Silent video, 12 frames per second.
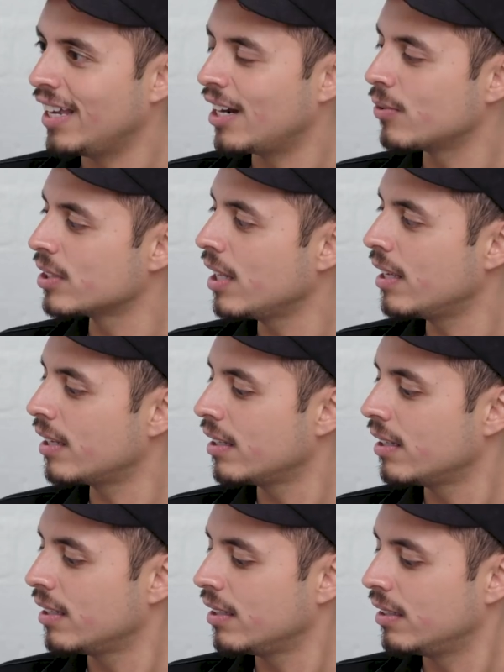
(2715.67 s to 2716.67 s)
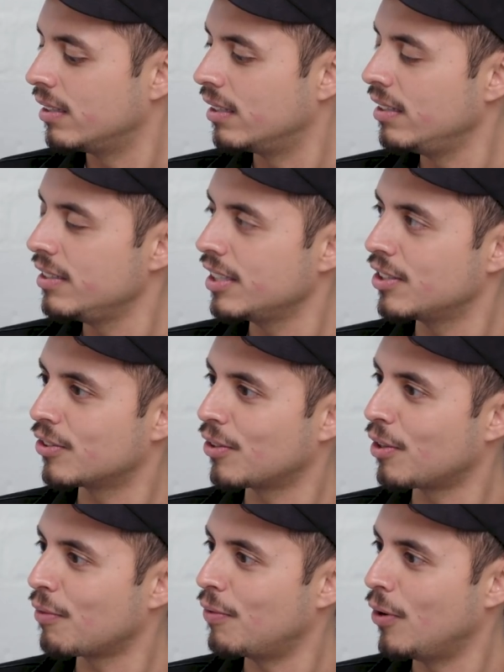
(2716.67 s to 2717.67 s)
and I was like, none of these kids are on
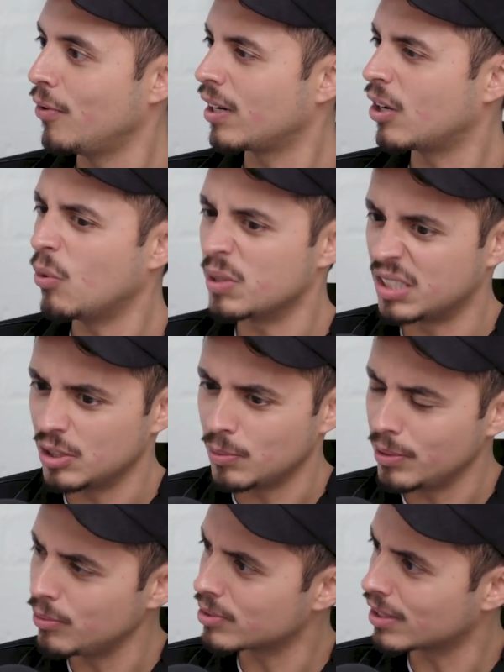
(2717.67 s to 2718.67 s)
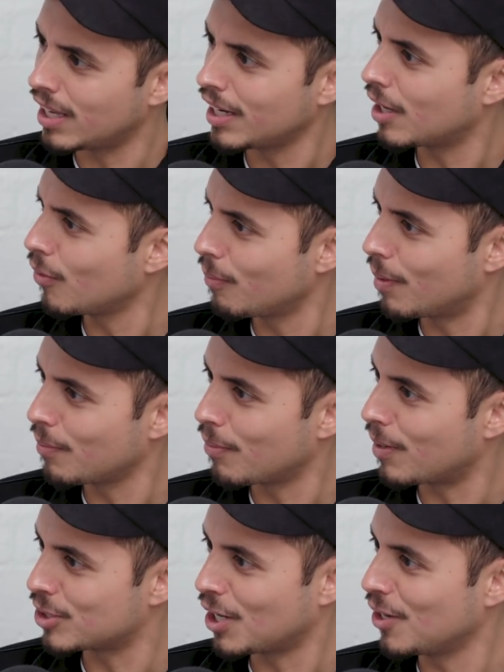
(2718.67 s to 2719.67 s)
their phone. I go, was this what it was like? I don't remember
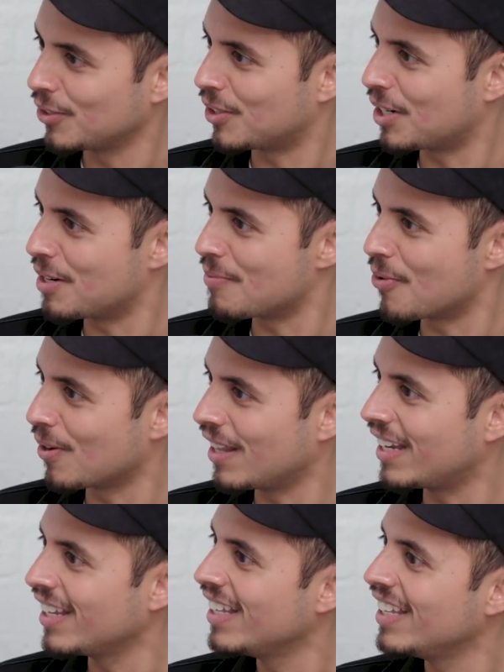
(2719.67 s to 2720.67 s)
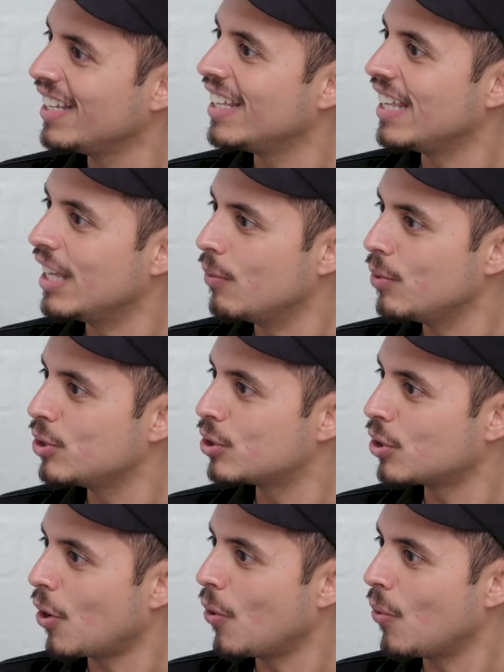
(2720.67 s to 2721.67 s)
my childhood anymore. Like, it was
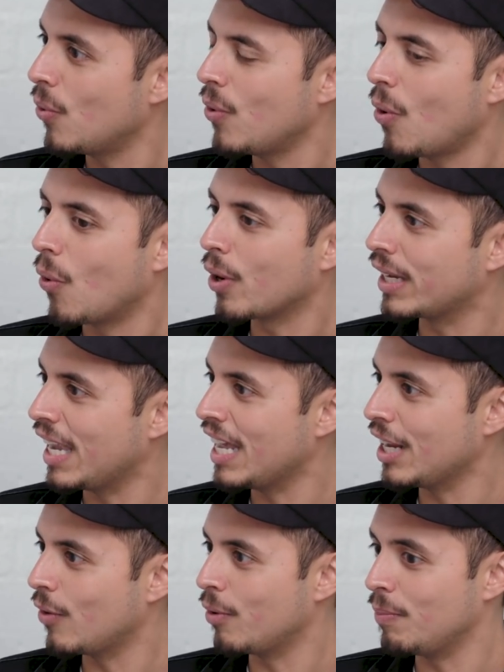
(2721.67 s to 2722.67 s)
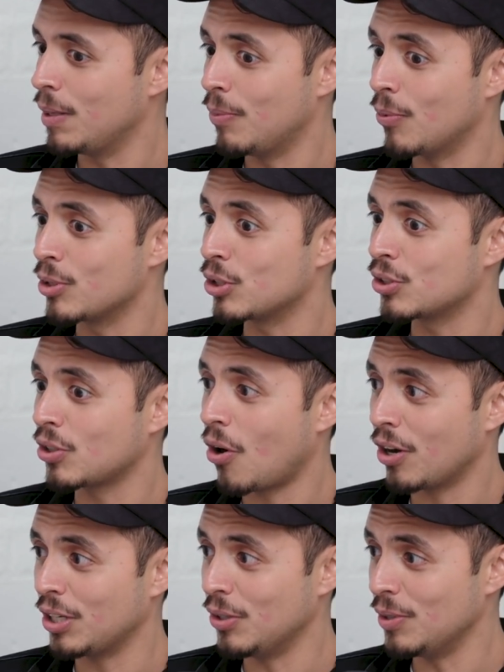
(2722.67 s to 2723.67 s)
so organic when people were just
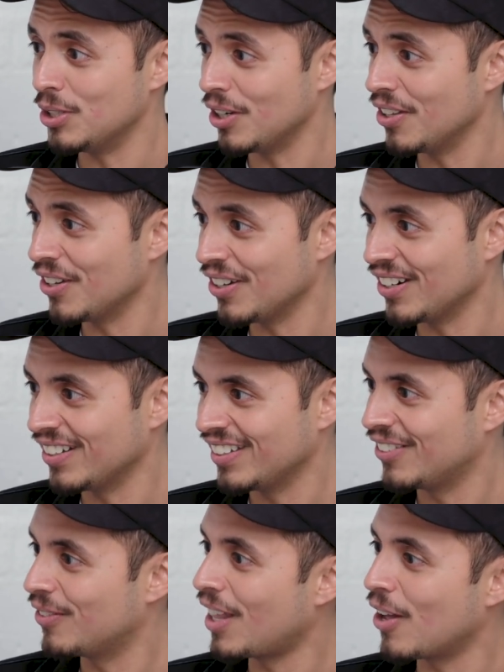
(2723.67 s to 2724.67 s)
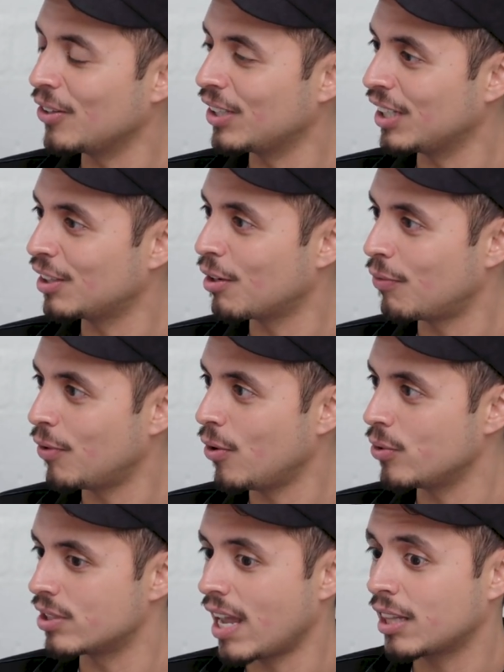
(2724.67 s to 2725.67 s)
talking to each other oh, without yeah. looking at their
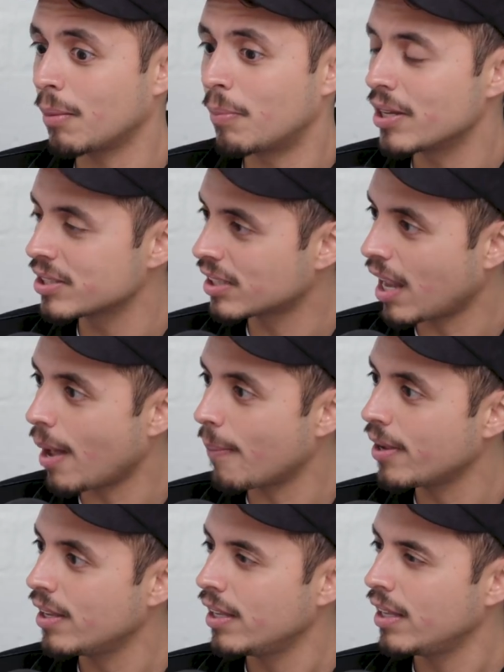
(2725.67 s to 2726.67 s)
phones at the bus stop.